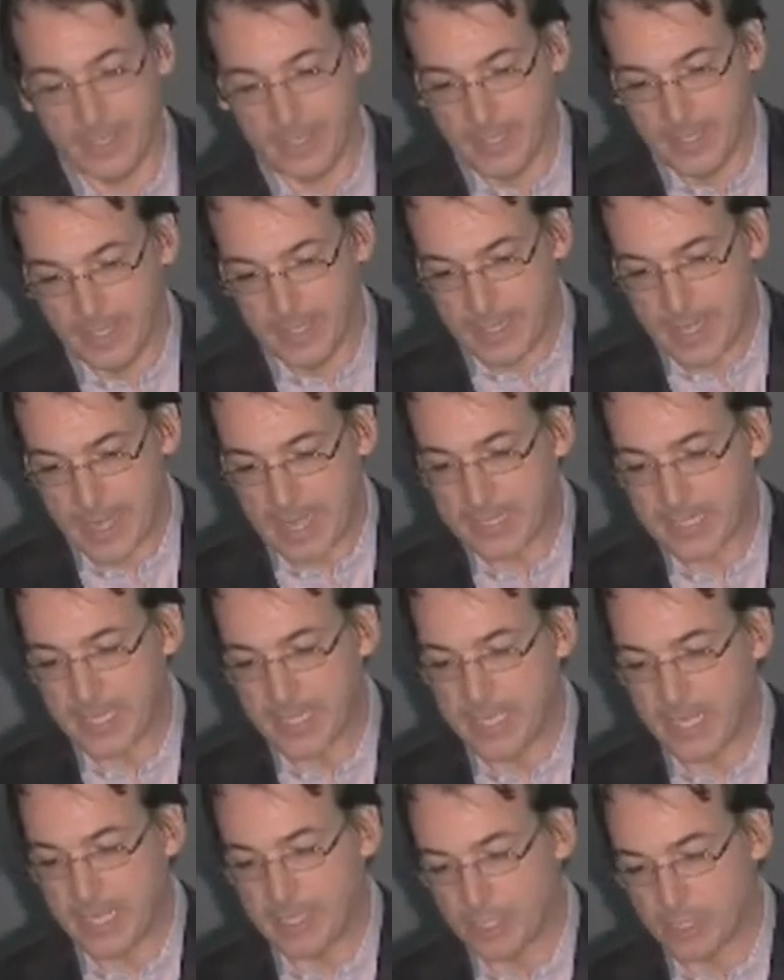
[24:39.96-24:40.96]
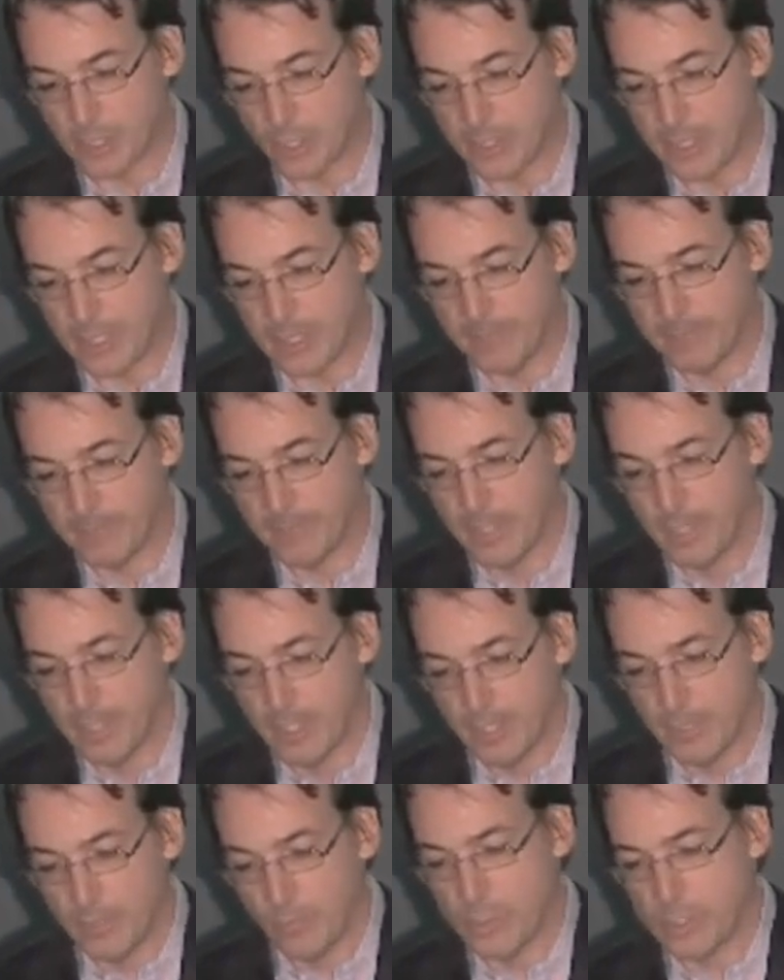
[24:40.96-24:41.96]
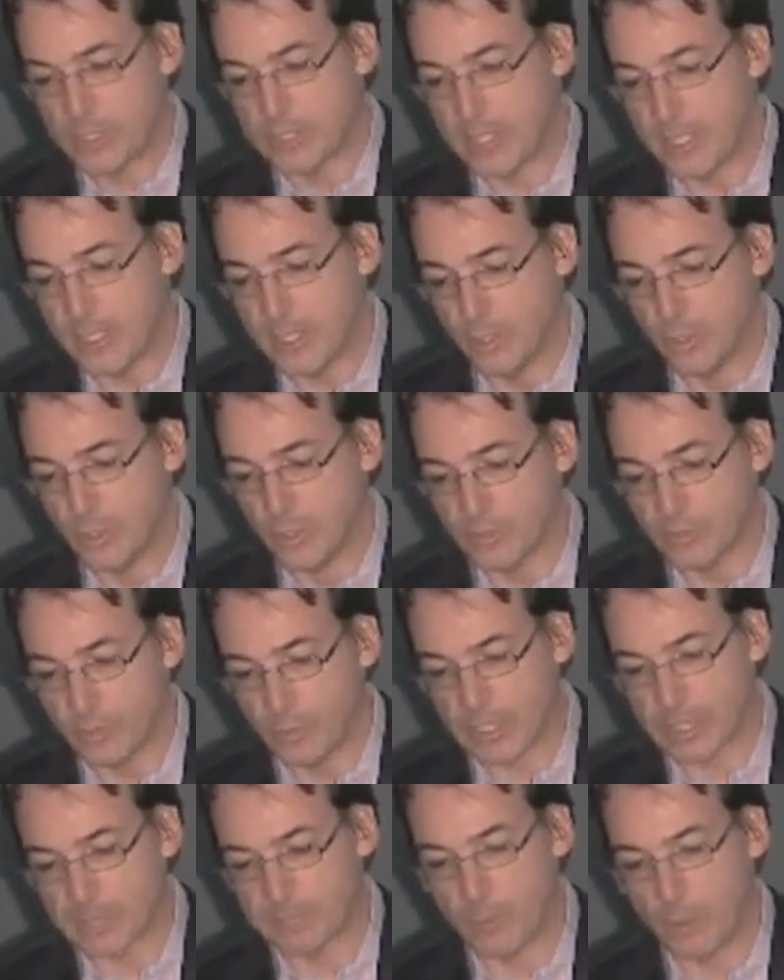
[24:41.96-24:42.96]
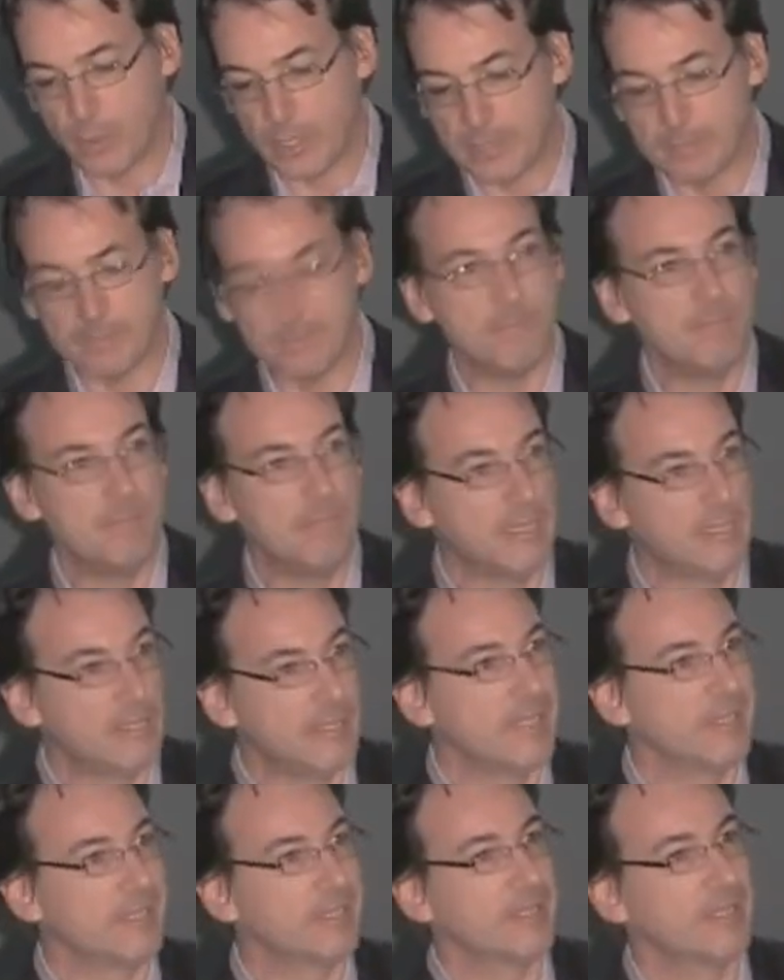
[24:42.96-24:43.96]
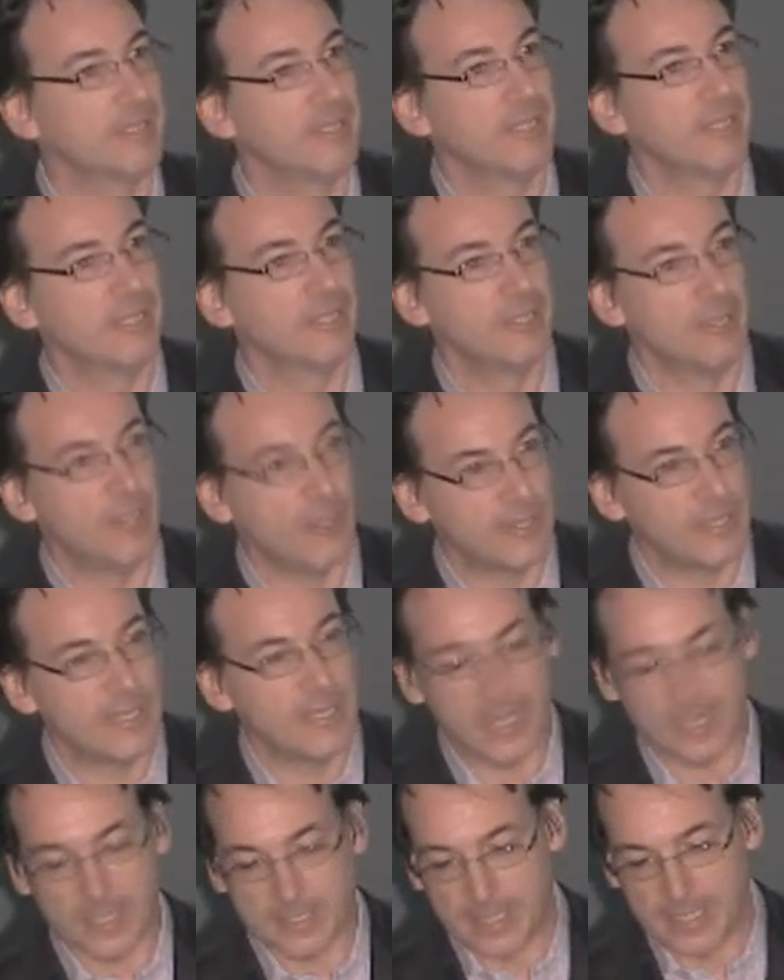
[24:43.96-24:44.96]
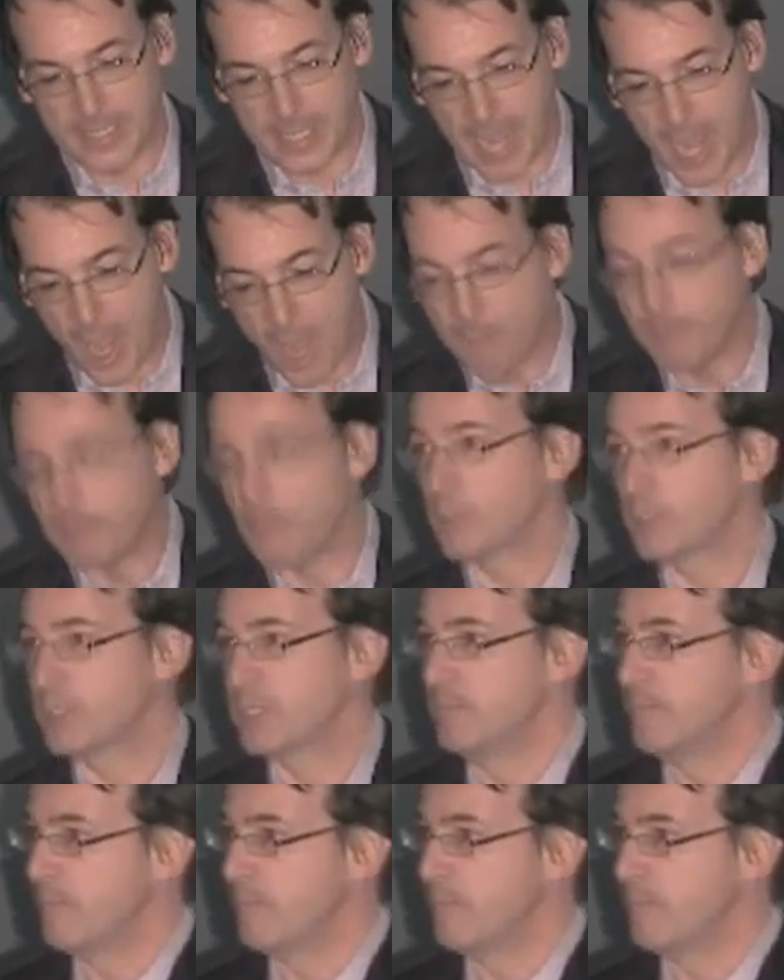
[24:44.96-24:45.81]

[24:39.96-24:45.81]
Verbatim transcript: a robot by NASA in Arizona, which they use for exploring building nothing else than